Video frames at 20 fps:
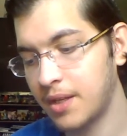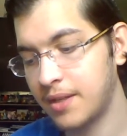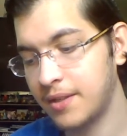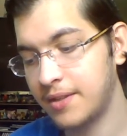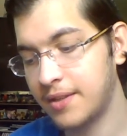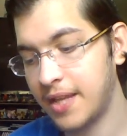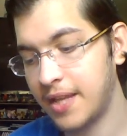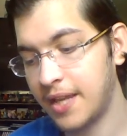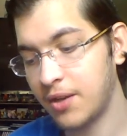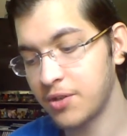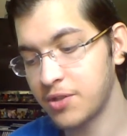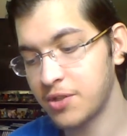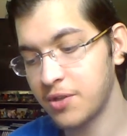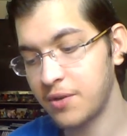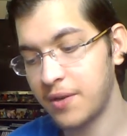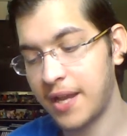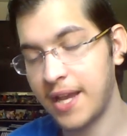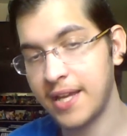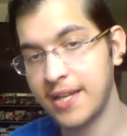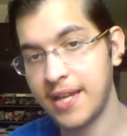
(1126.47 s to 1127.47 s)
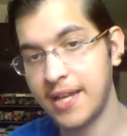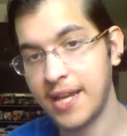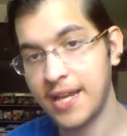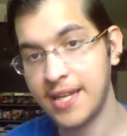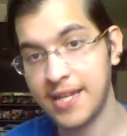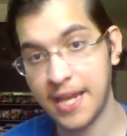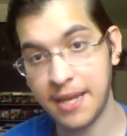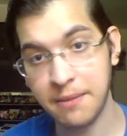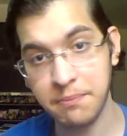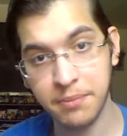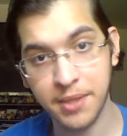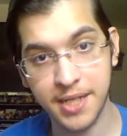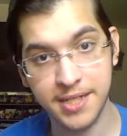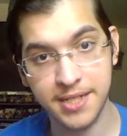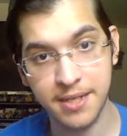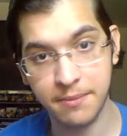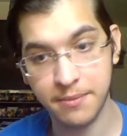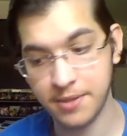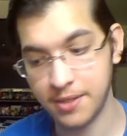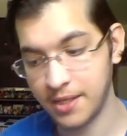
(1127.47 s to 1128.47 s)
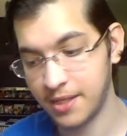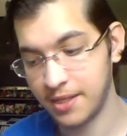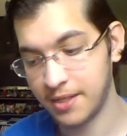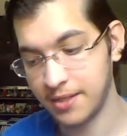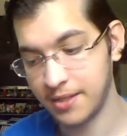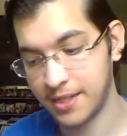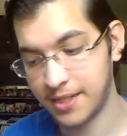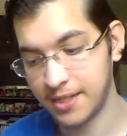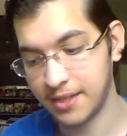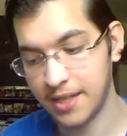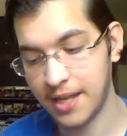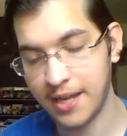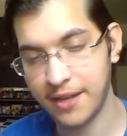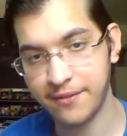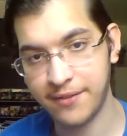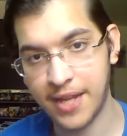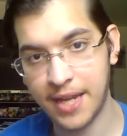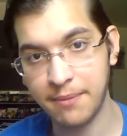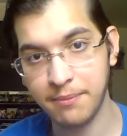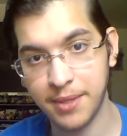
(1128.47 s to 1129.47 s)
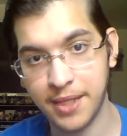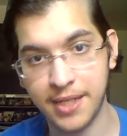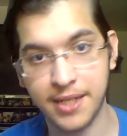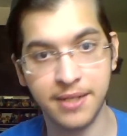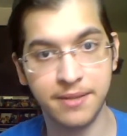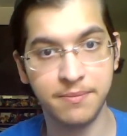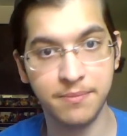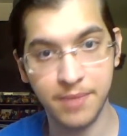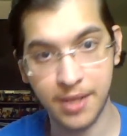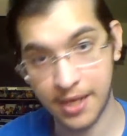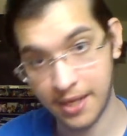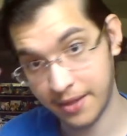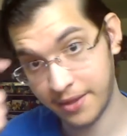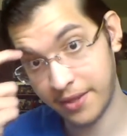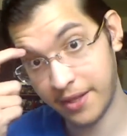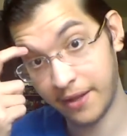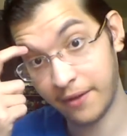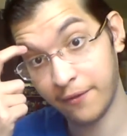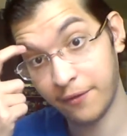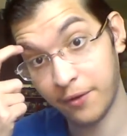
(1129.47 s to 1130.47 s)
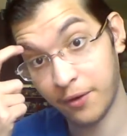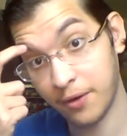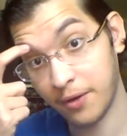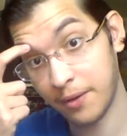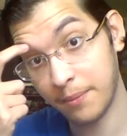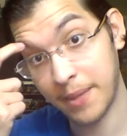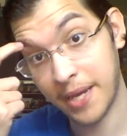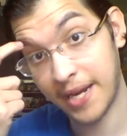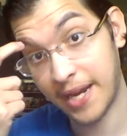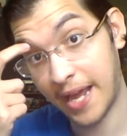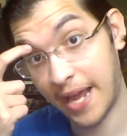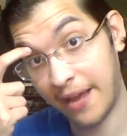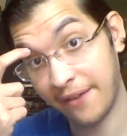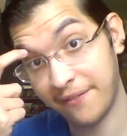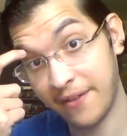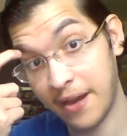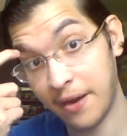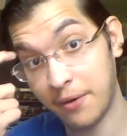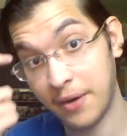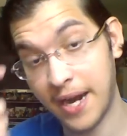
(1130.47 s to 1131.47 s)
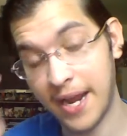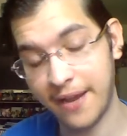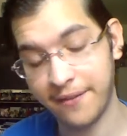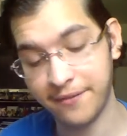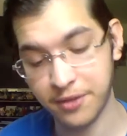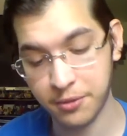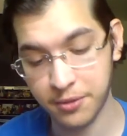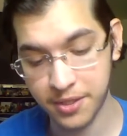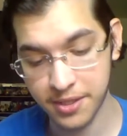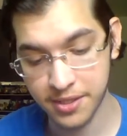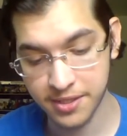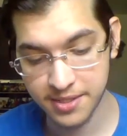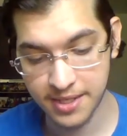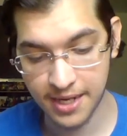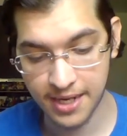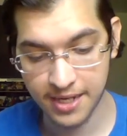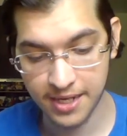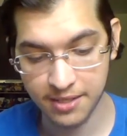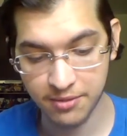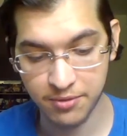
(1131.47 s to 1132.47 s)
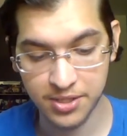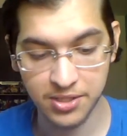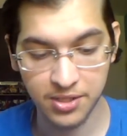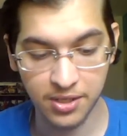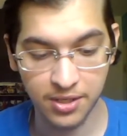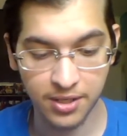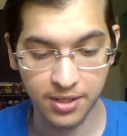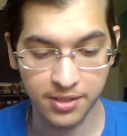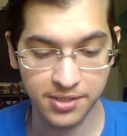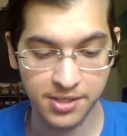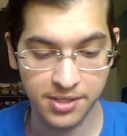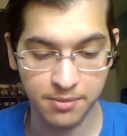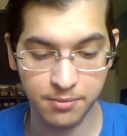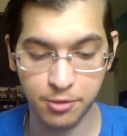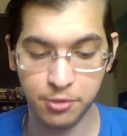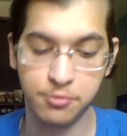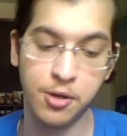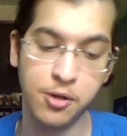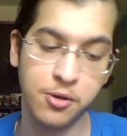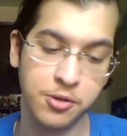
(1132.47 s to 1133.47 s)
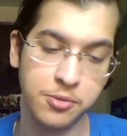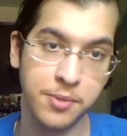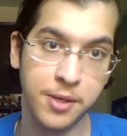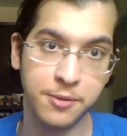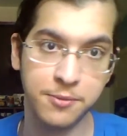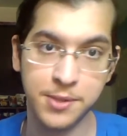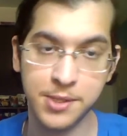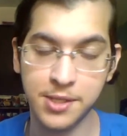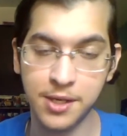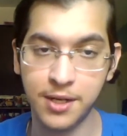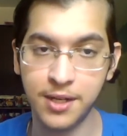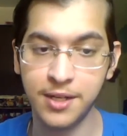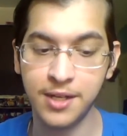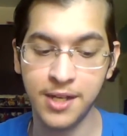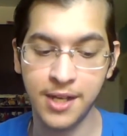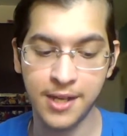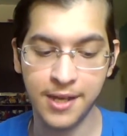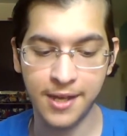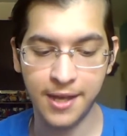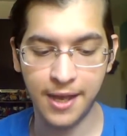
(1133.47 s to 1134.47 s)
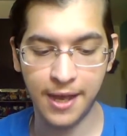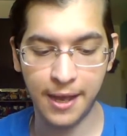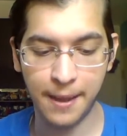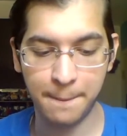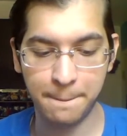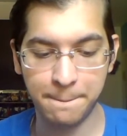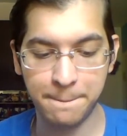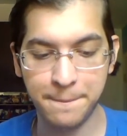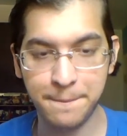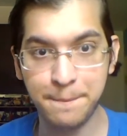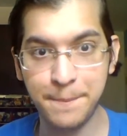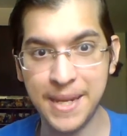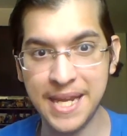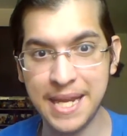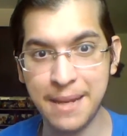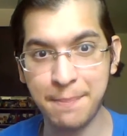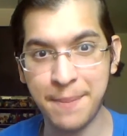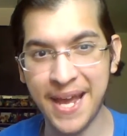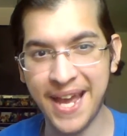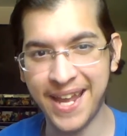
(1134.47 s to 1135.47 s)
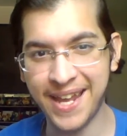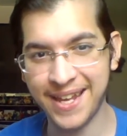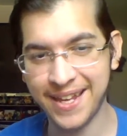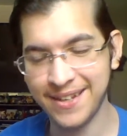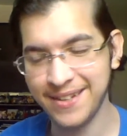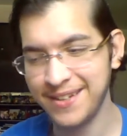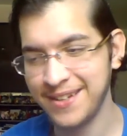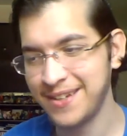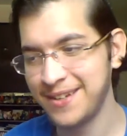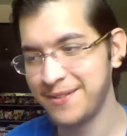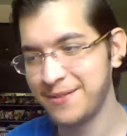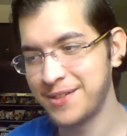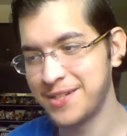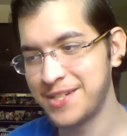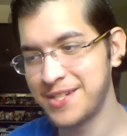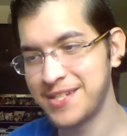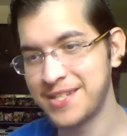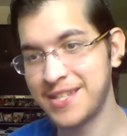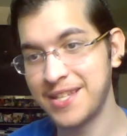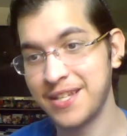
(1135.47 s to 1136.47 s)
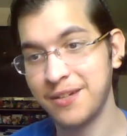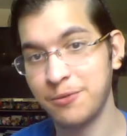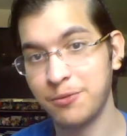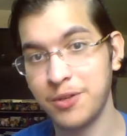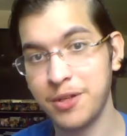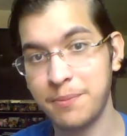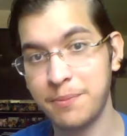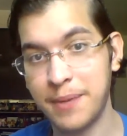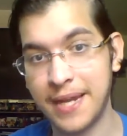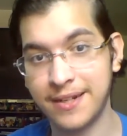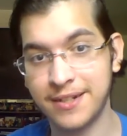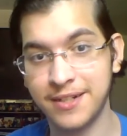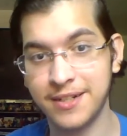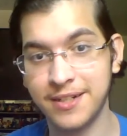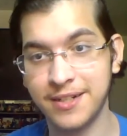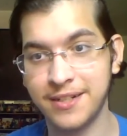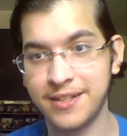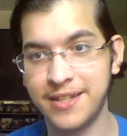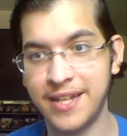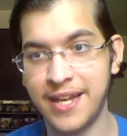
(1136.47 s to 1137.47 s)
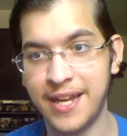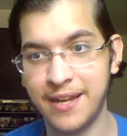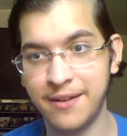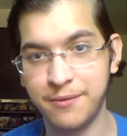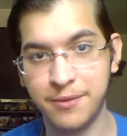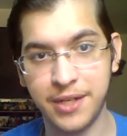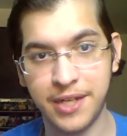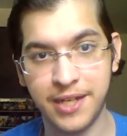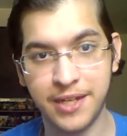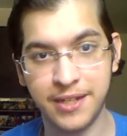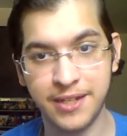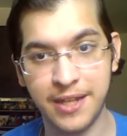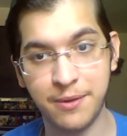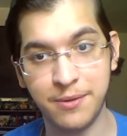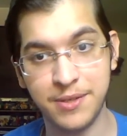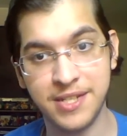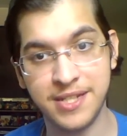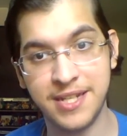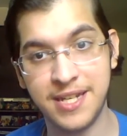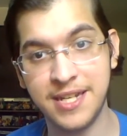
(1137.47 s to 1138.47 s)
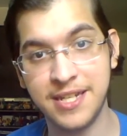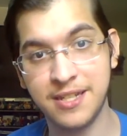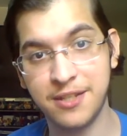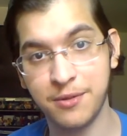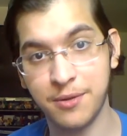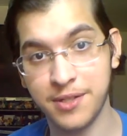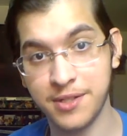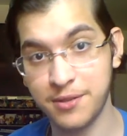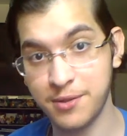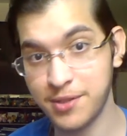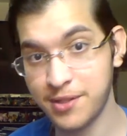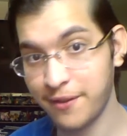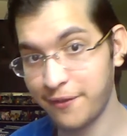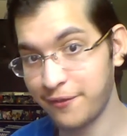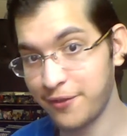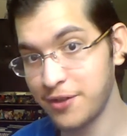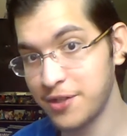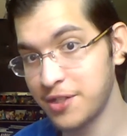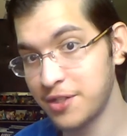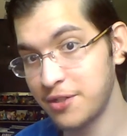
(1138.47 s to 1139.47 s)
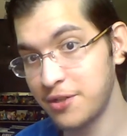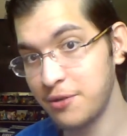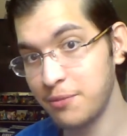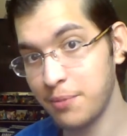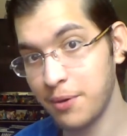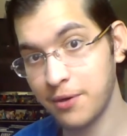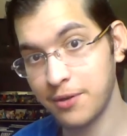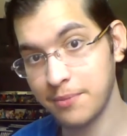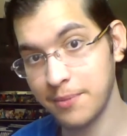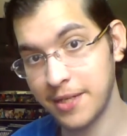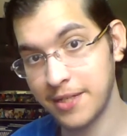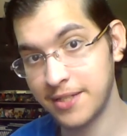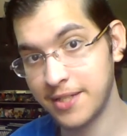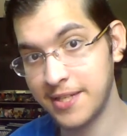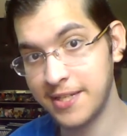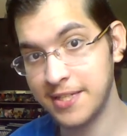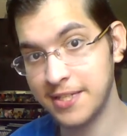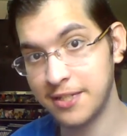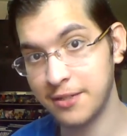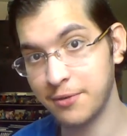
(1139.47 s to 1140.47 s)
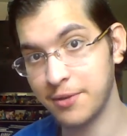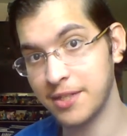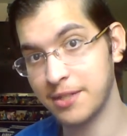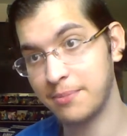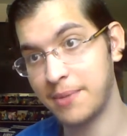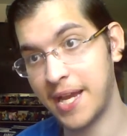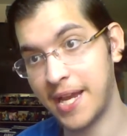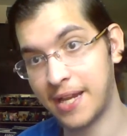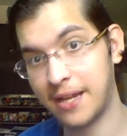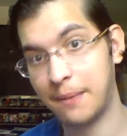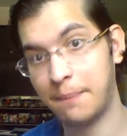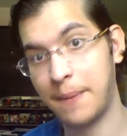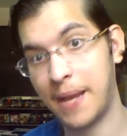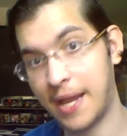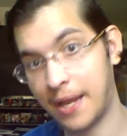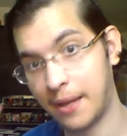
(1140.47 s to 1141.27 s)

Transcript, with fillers: they also had a gameplay demo, like a live gameplay thing for about a half hour afterwards, and we saw some new Pokemon. We saw Pikipek, which is the woodpecker that was teased to us. It was the first new Pokemon teased to us back